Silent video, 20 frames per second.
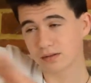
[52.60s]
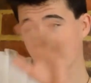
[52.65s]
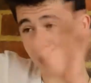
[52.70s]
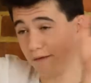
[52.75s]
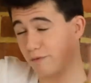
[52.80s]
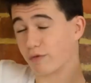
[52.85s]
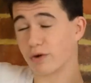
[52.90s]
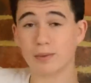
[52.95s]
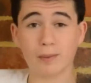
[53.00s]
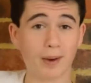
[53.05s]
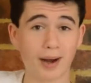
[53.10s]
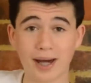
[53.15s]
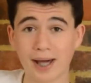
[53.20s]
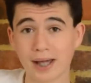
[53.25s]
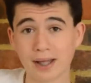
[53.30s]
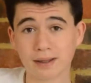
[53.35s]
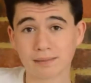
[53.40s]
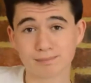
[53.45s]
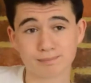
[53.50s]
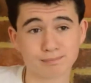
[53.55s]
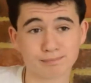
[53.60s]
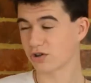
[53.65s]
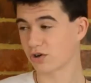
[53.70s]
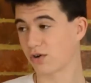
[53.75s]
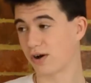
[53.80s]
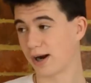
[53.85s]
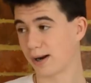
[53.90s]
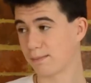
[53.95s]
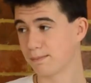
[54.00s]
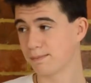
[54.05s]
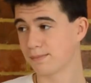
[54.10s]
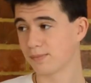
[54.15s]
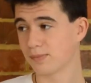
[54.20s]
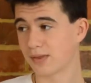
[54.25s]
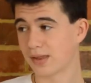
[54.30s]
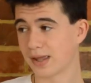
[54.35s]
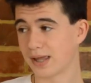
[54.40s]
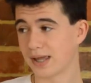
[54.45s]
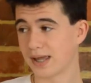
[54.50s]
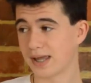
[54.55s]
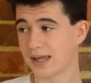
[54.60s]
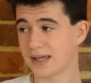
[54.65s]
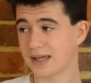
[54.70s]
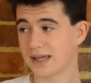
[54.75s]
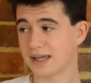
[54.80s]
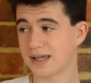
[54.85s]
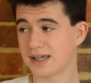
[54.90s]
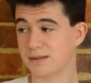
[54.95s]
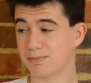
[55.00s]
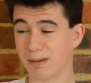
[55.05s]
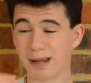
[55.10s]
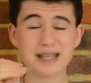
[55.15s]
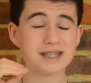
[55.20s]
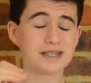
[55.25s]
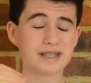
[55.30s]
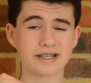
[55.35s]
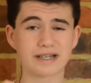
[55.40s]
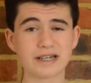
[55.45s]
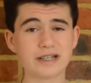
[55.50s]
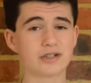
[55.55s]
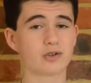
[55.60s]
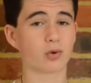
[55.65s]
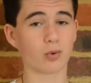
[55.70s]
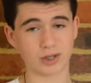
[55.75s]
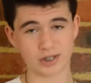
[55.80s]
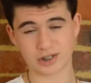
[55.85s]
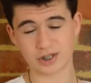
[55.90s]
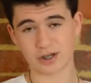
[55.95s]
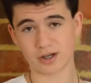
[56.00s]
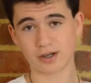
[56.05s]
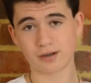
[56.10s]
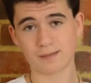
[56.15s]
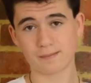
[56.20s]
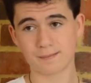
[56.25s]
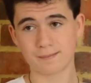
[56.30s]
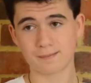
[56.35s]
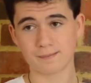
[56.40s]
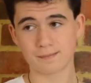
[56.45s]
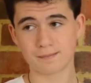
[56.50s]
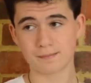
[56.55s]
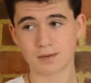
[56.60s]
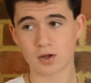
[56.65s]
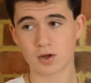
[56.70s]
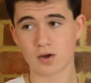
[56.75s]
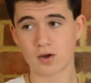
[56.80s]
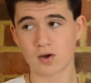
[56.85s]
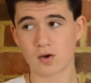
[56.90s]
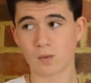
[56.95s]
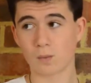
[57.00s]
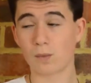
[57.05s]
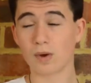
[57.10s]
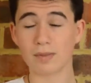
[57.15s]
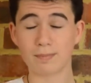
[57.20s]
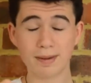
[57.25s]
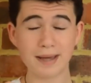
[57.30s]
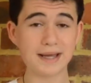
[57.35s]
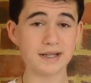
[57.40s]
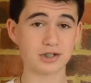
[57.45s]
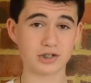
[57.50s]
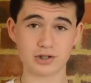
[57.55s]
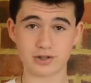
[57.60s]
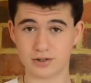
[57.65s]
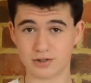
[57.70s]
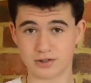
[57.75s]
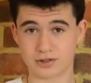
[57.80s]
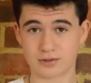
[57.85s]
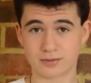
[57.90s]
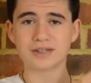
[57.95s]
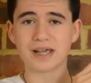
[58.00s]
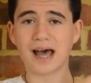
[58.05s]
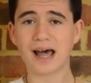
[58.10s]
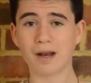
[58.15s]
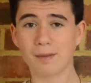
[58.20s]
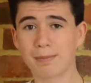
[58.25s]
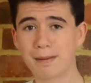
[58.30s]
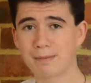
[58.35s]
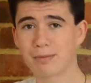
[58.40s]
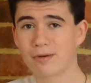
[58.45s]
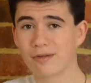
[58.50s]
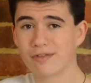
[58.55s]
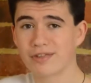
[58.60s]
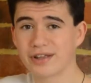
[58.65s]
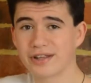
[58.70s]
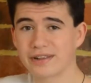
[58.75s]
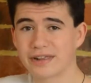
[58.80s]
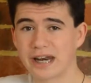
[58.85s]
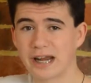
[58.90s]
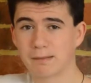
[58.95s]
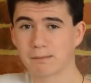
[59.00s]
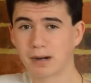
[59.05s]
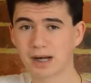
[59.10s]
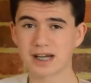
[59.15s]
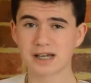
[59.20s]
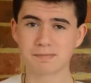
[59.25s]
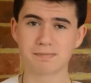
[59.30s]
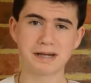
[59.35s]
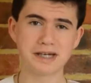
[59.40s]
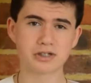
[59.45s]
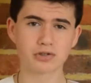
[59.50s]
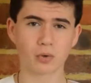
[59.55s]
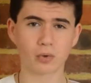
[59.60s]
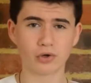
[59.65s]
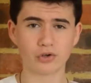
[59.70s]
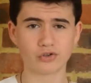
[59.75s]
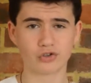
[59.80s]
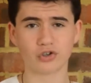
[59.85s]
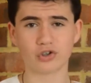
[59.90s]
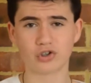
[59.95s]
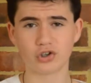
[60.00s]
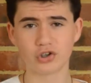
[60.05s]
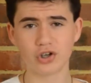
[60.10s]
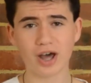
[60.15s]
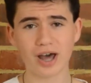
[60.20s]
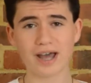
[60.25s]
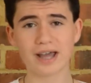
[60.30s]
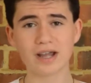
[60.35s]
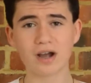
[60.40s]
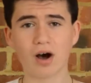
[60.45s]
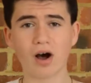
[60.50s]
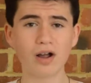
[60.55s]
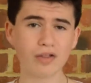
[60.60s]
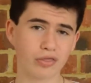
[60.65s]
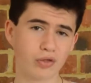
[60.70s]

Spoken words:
everywhere. Instagram is basically Twitter with pictures. So hello people of the internet, my name is Ben Saunders, and today I